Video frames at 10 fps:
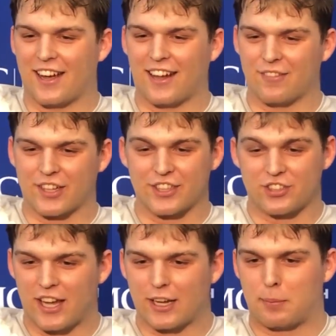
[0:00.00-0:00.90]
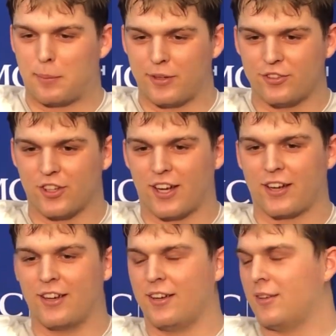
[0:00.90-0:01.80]
I'd have, like, a shake, a
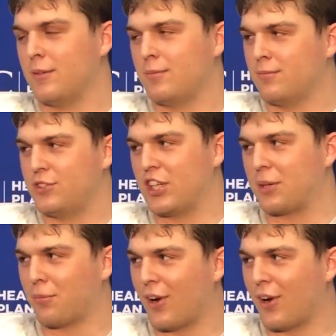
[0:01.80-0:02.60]
PB&J, chicken